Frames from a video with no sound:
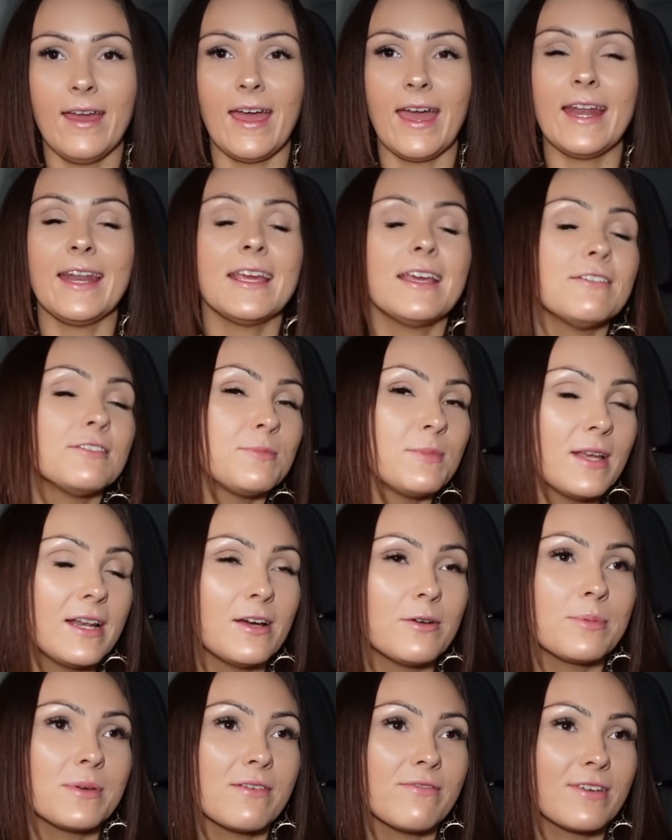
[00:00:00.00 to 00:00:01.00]
and it gives me a
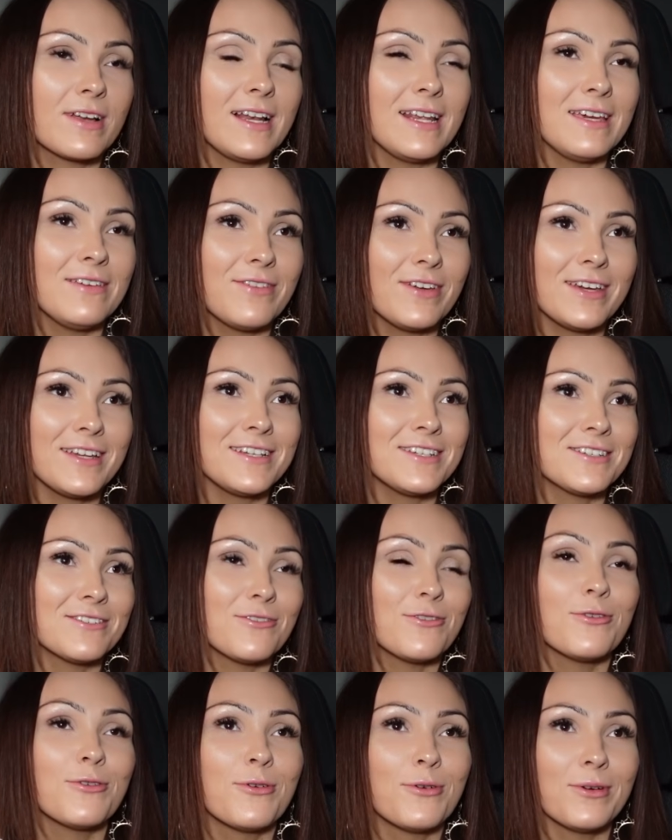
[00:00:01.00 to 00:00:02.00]
little bit of a cleavage
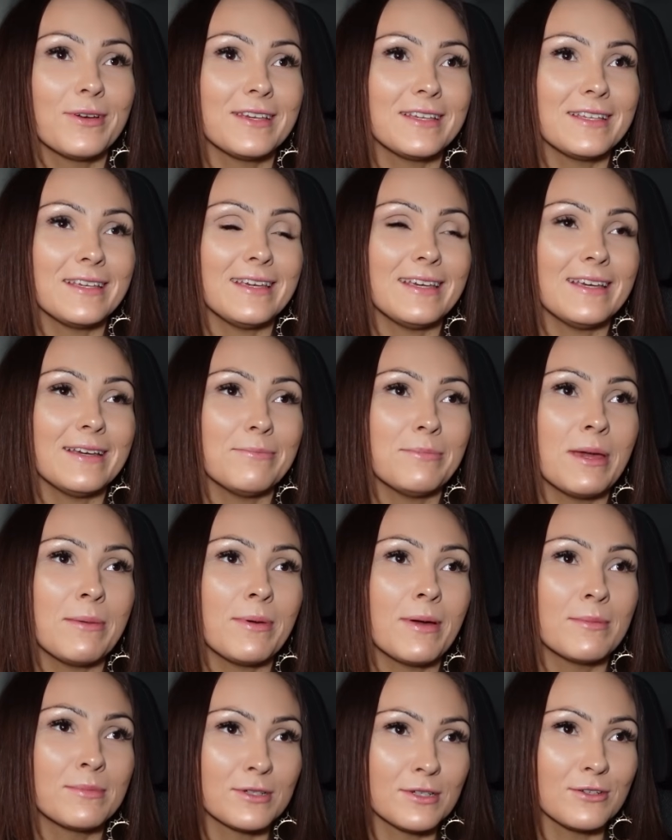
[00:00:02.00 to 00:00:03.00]
or
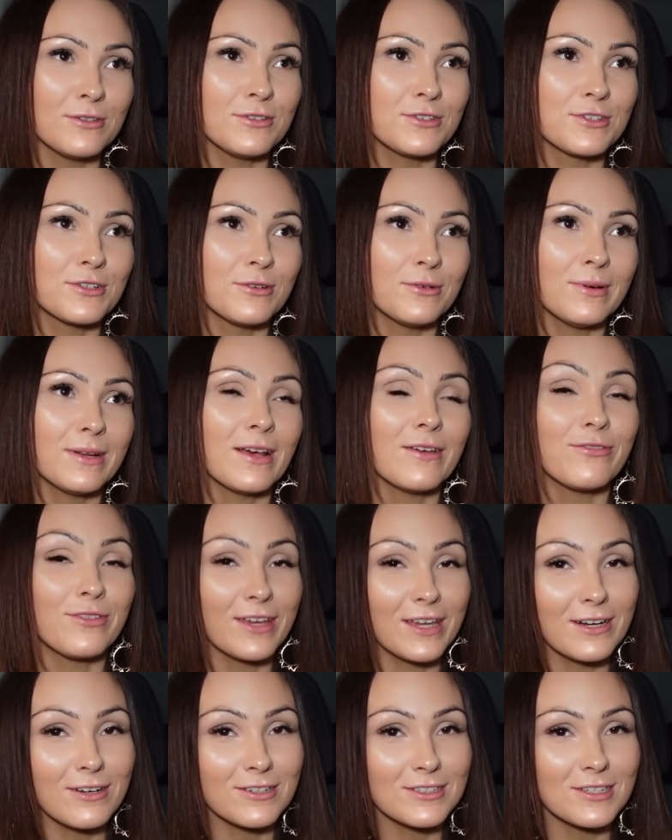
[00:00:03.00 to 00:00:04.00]
maybe I'm delusional and I
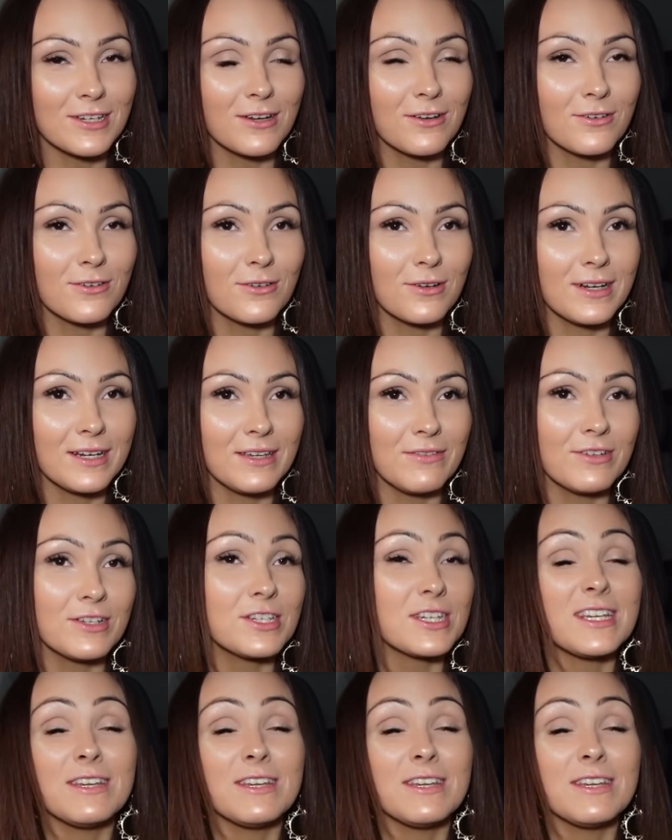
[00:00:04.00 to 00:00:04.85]
think it looks like I've got cleavage.